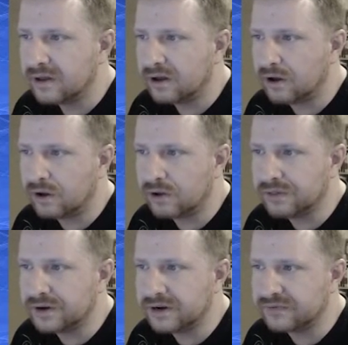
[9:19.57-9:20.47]
all
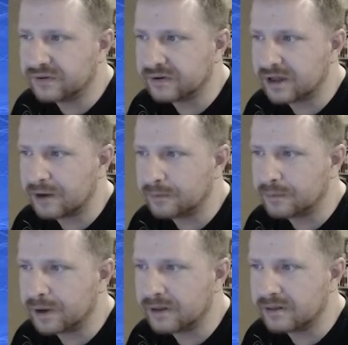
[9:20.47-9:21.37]
the different like
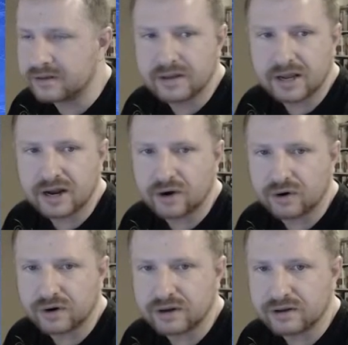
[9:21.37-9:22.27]
button
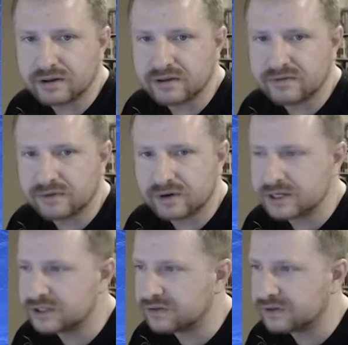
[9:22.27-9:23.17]
areas for
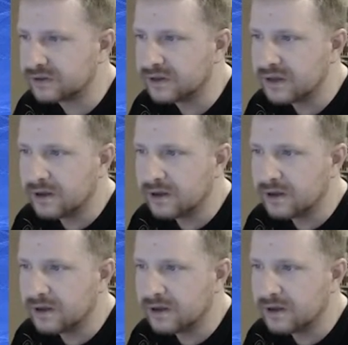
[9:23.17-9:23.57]
each of the